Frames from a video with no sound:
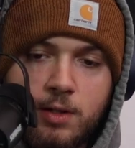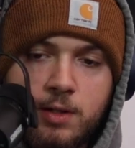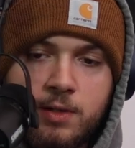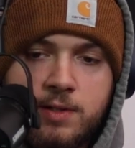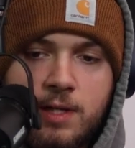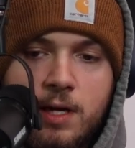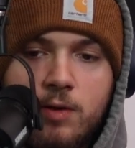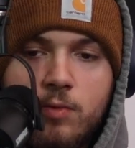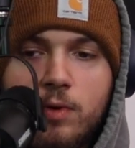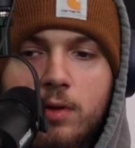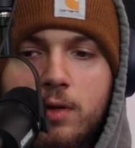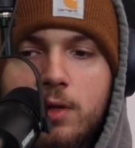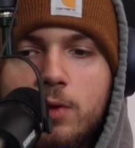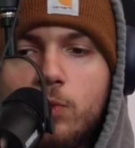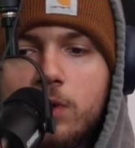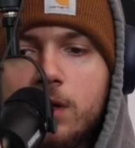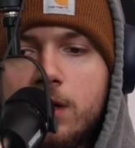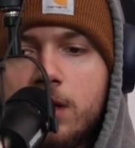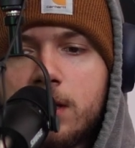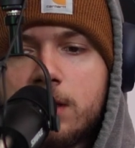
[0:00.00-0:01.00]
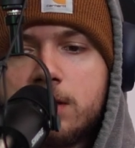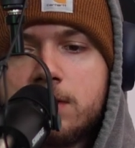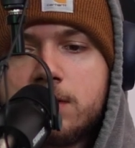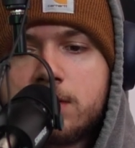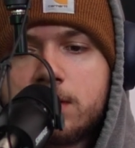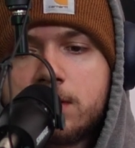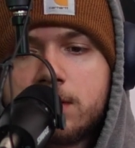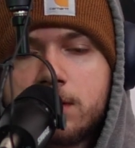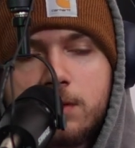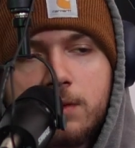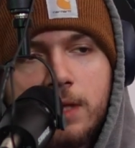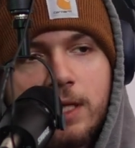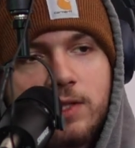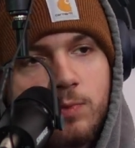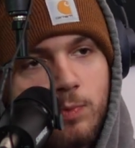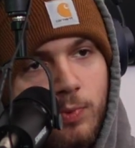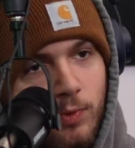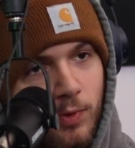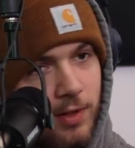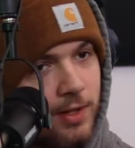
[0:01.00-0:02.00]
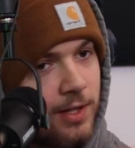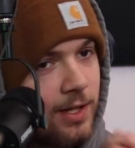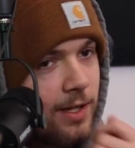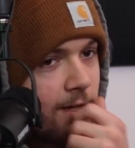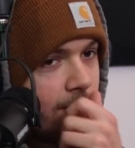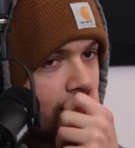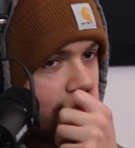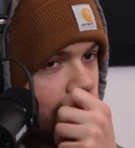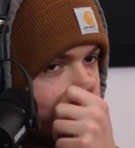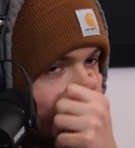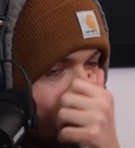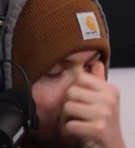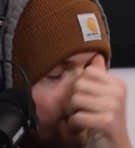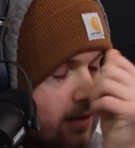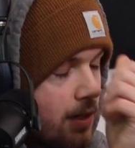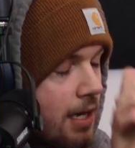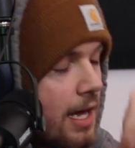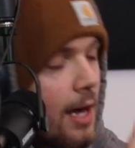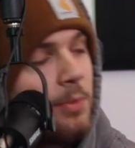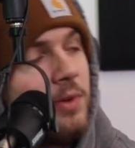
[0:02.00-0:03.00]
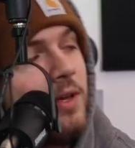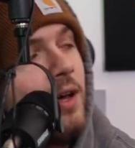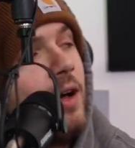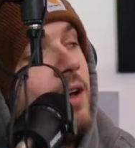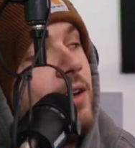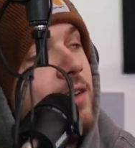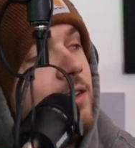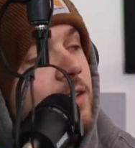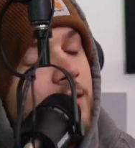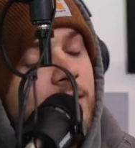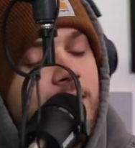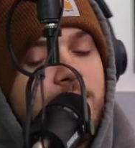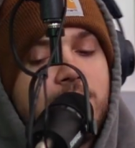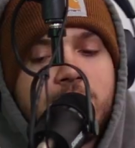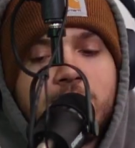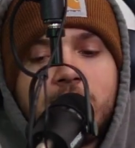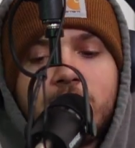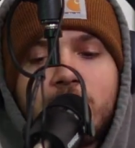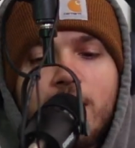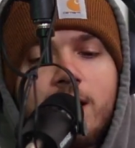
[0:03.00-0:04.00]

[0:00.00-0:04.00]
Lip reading: Is that really what it is? That's brilliant. Happy Honda Days?